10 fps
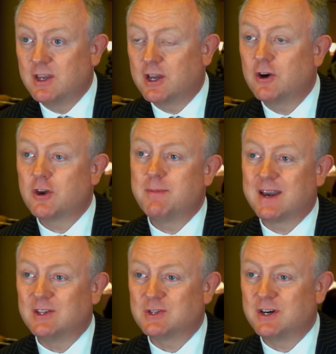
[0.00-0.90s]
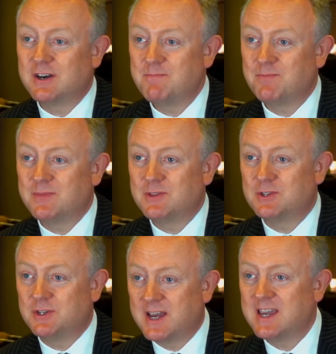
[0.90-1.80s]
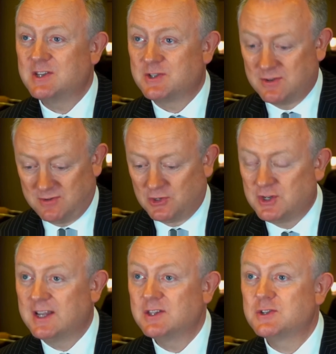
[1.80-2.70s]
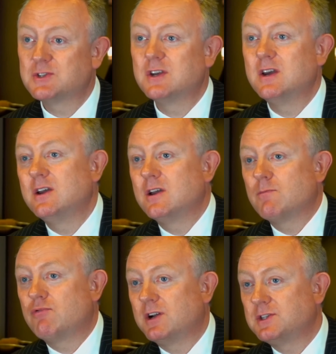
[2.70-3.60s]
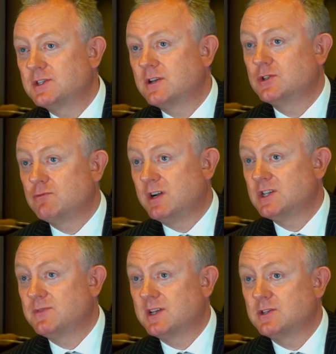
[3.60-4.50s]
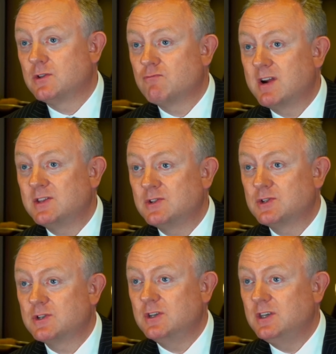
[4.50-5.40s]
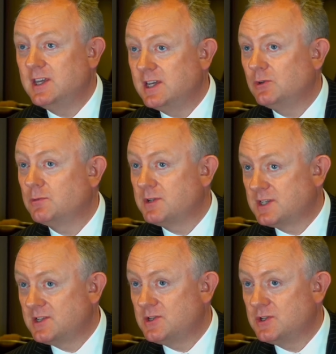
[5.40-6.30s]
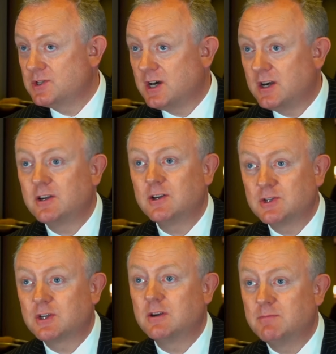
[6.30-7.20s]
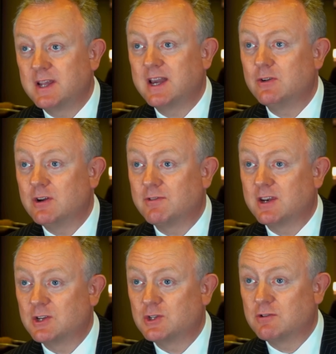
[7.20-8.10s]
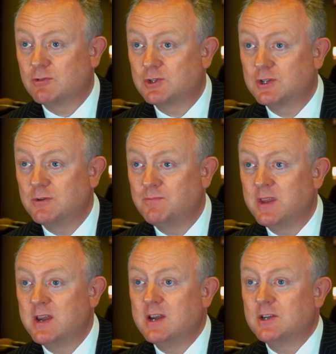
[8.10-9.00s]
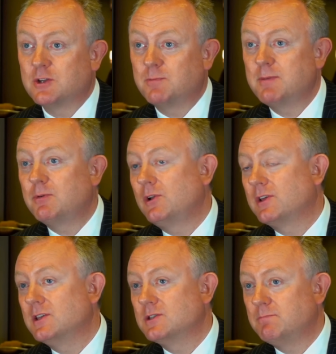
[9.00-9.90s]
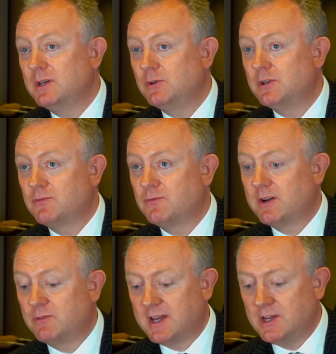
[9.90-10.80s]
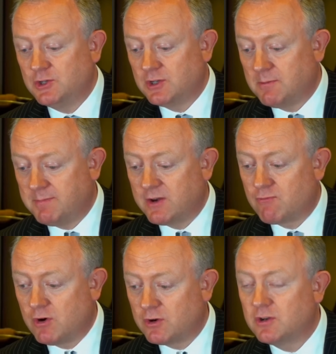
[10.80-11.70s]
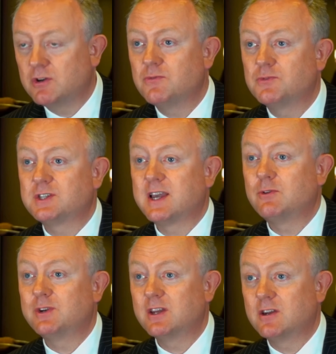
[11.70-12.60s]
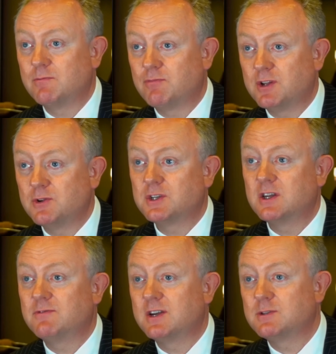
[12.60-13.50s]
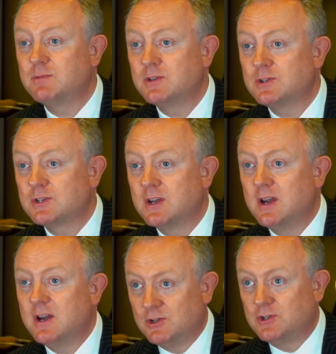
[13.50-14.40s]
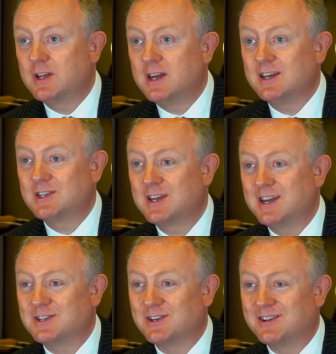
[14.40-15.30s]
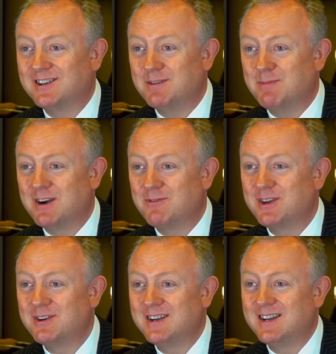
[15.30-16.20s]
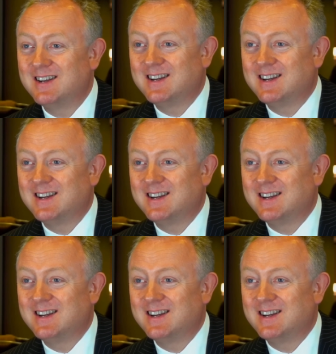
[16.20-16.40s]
You can't go back in time. Today is the chance. Prices are going to rise faster than rents. Yield percentages are going to come down over the next year or two. So people looking to build a foundation, a bedrock of sound income producing investments should get their skates on, in my view.